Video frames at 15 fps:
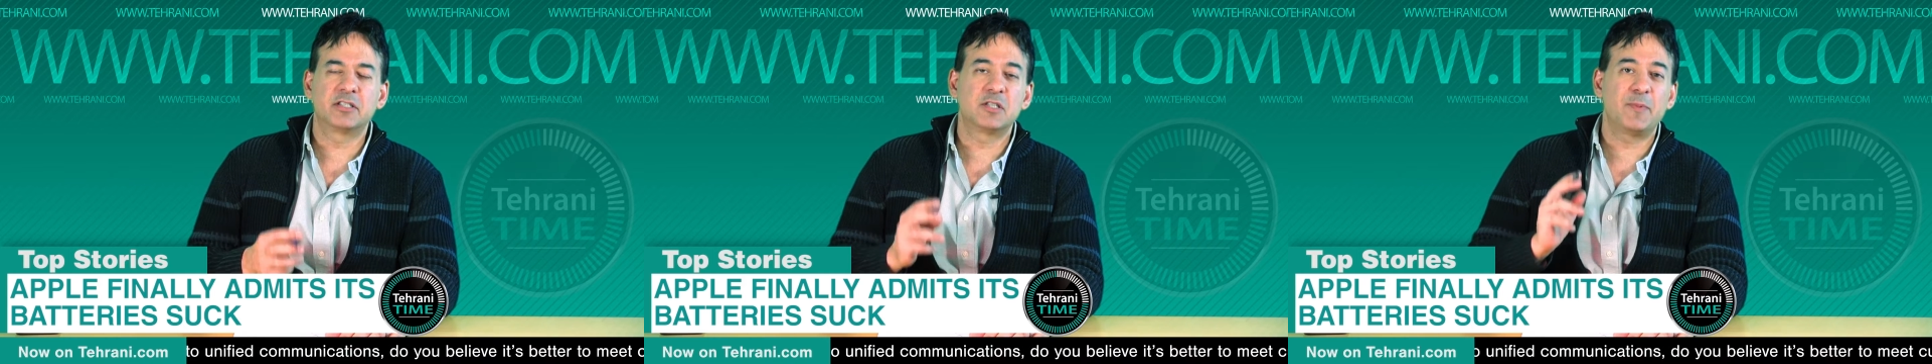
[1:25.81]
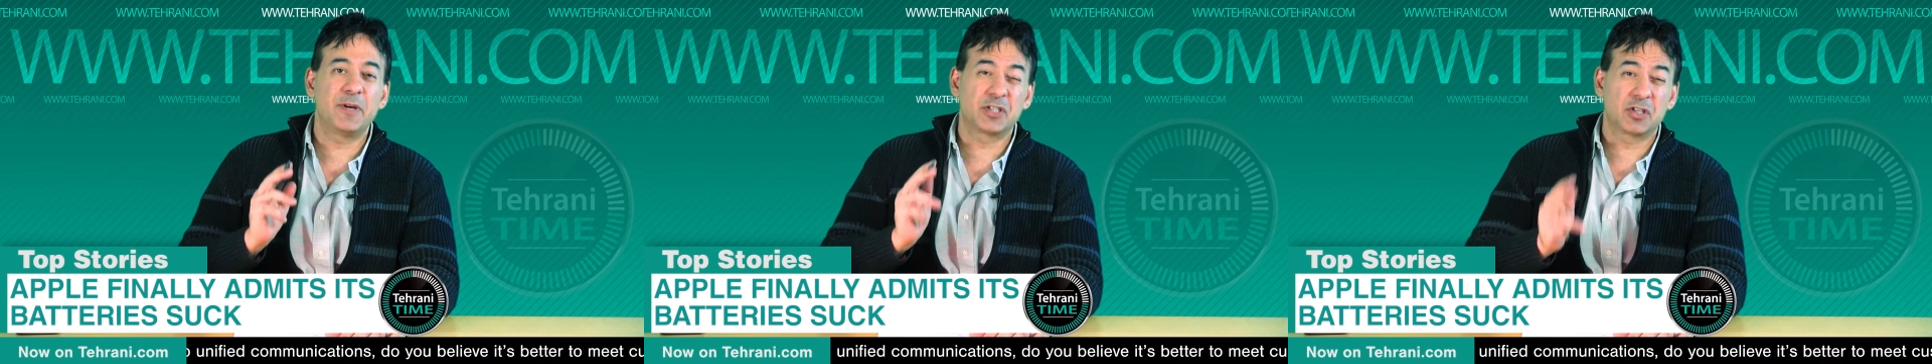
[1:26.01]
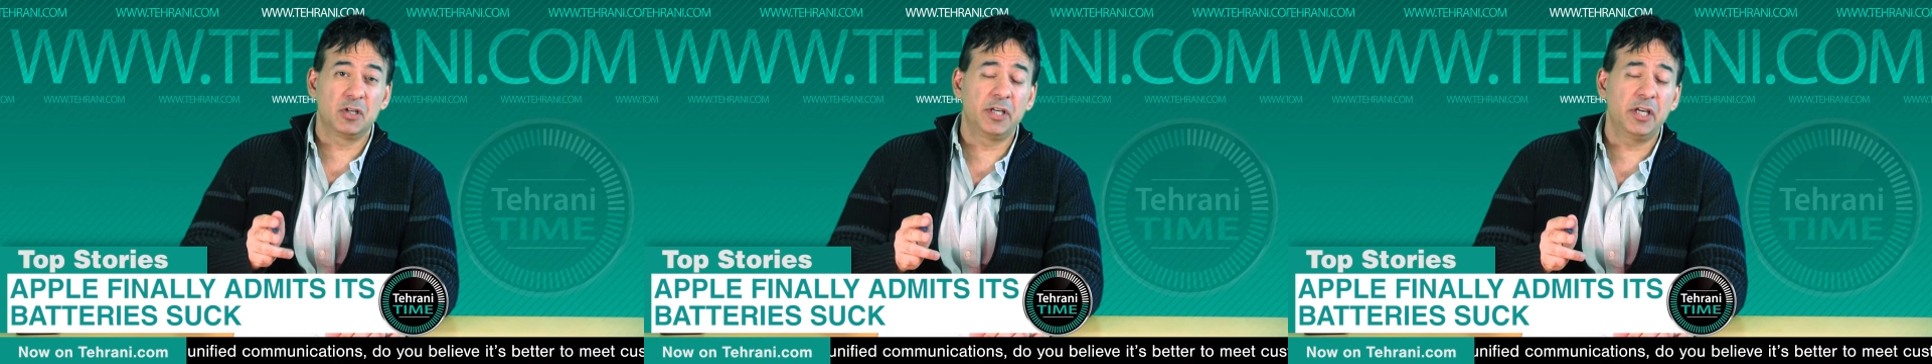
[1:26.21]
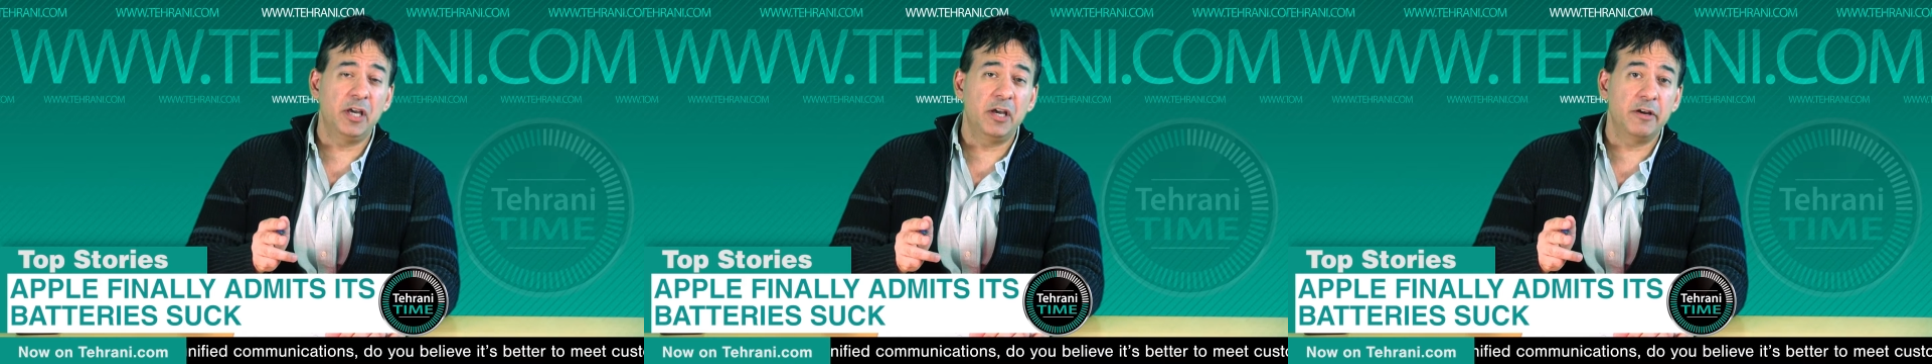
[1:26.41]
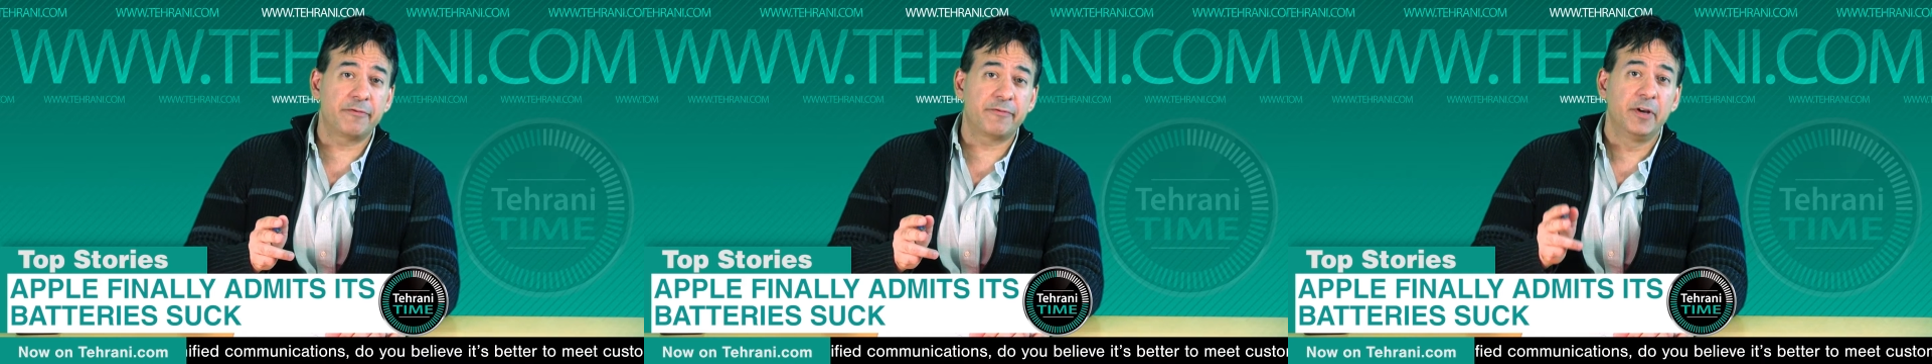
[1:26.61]
especially
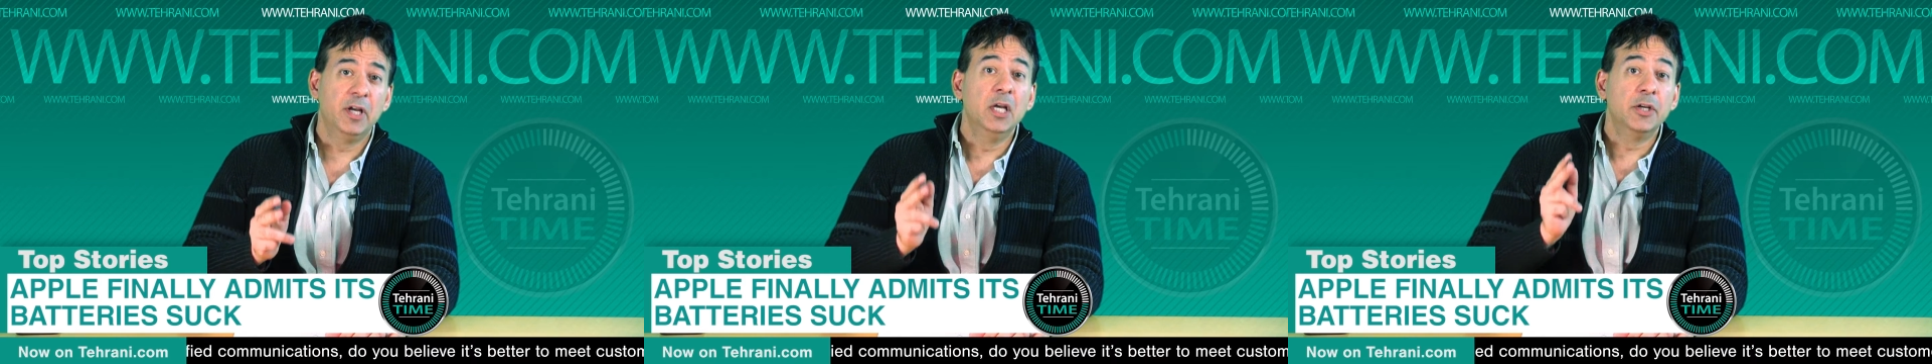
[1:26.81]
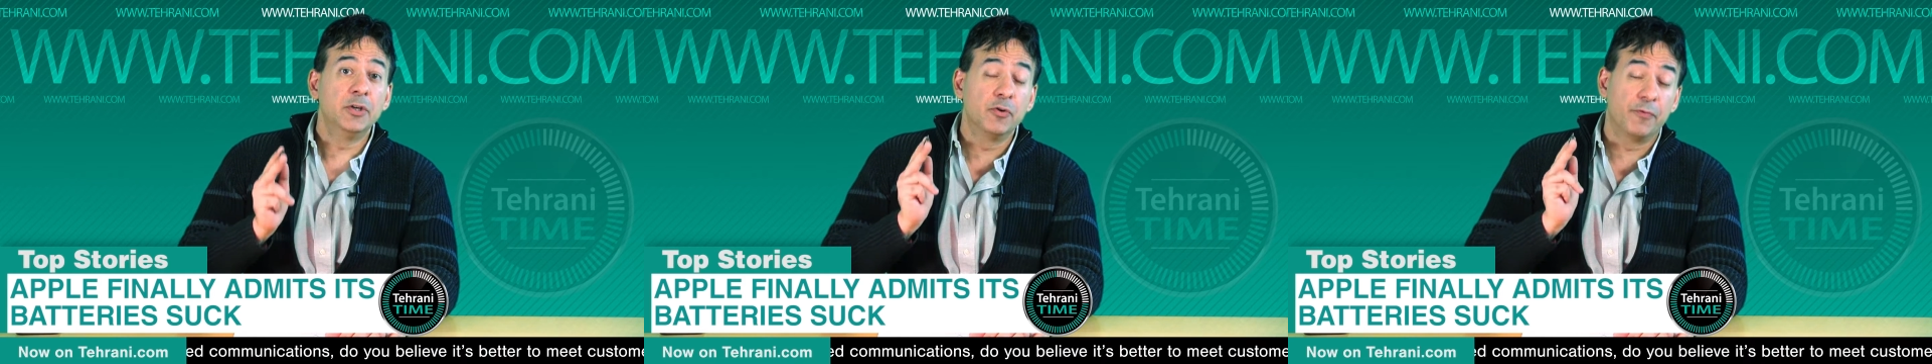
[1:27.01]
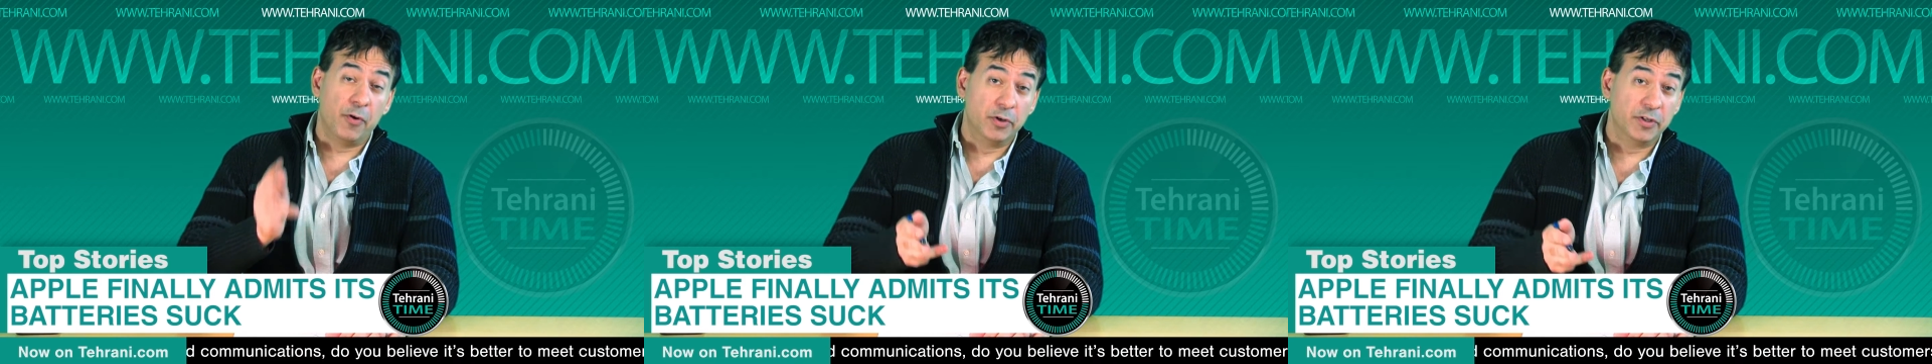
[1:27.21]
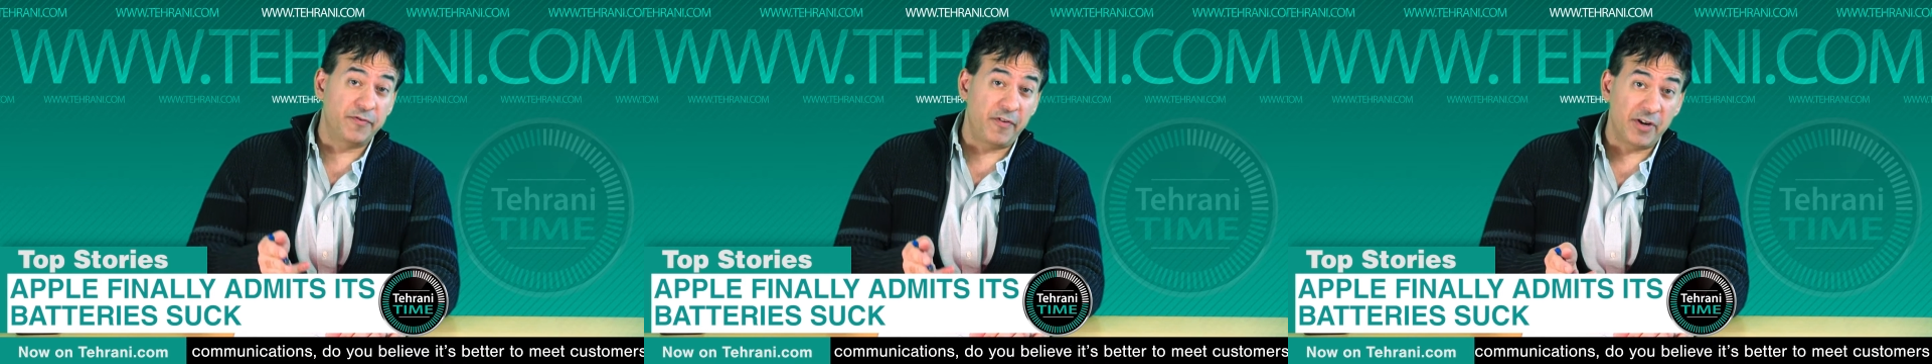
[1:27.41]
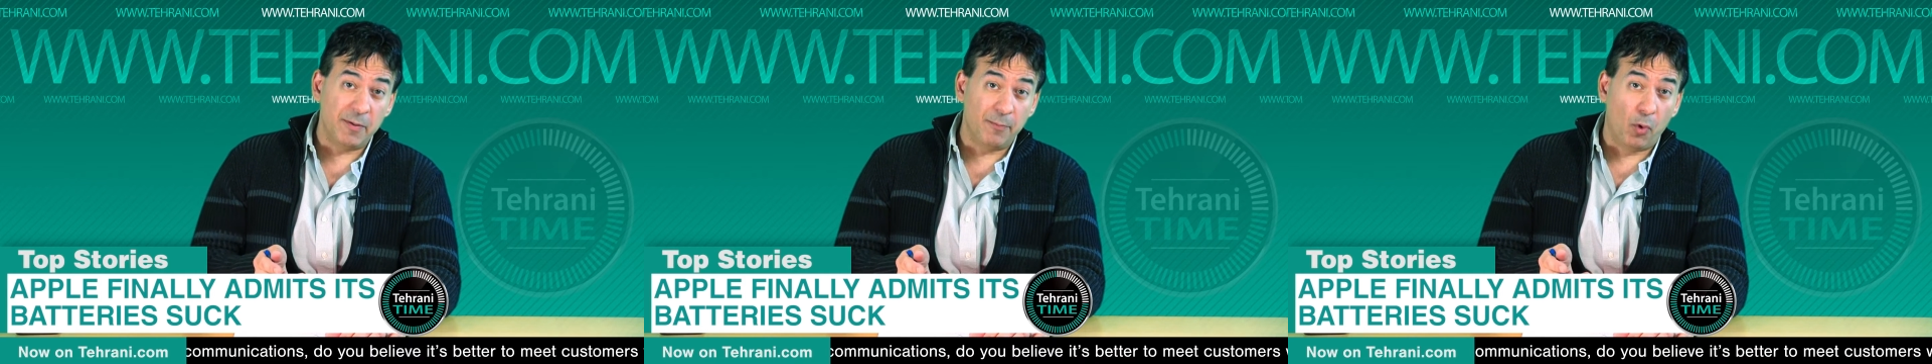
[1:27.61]
if your phone is
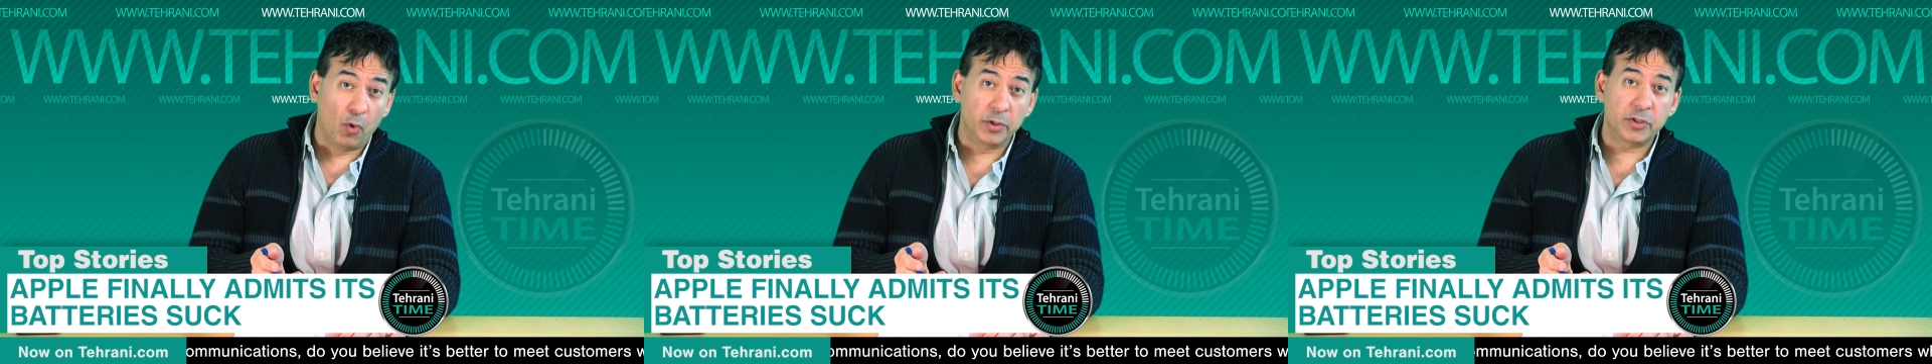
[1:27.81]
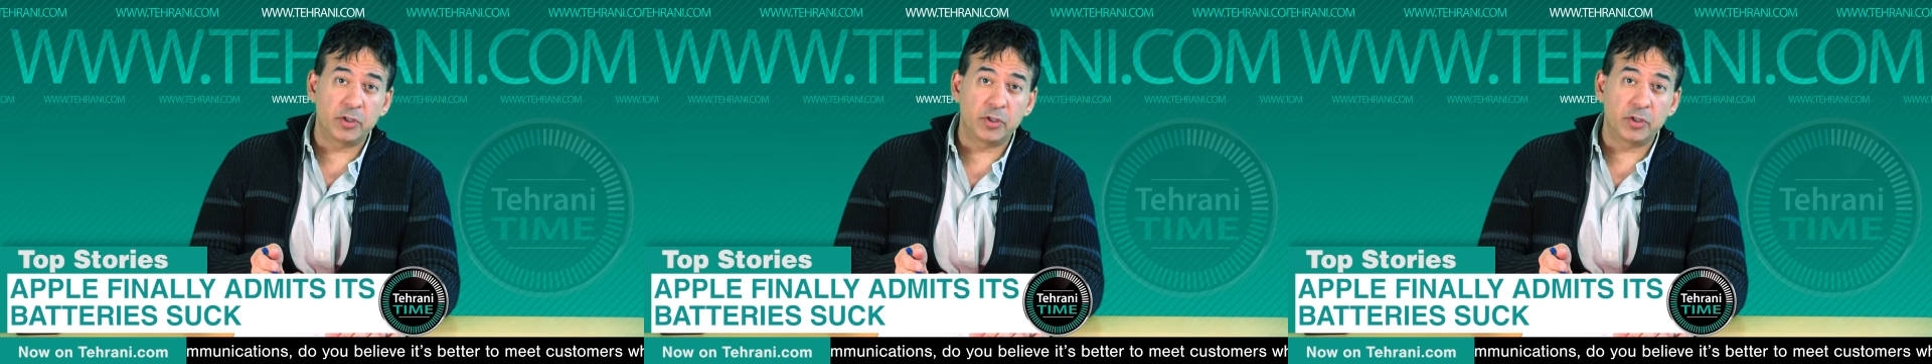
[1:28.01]
very important